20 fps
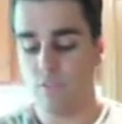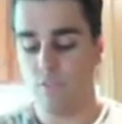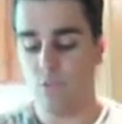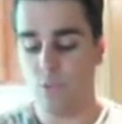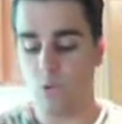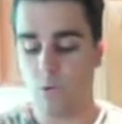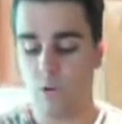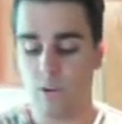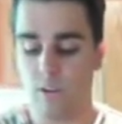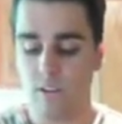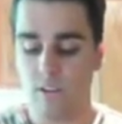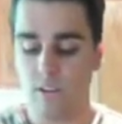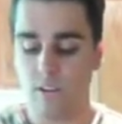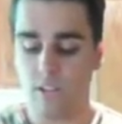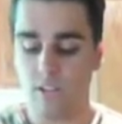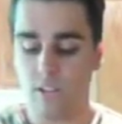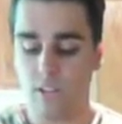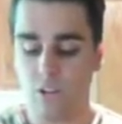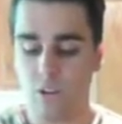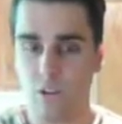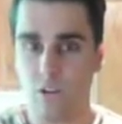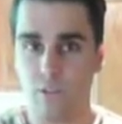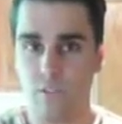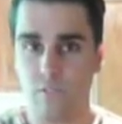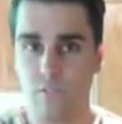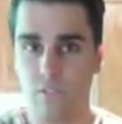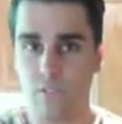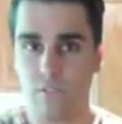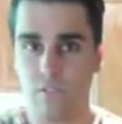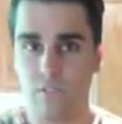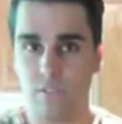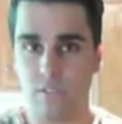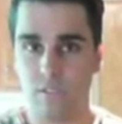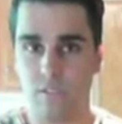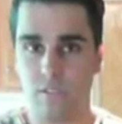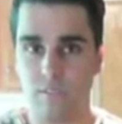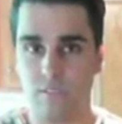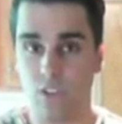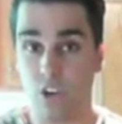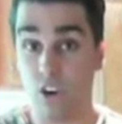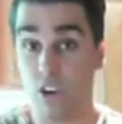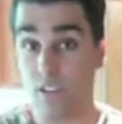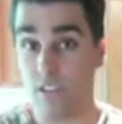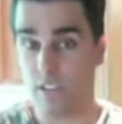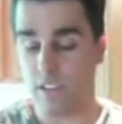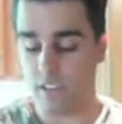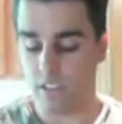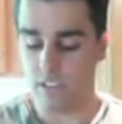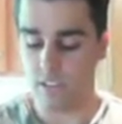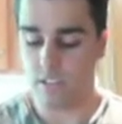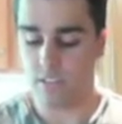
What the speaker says: 4 cloves of garlic,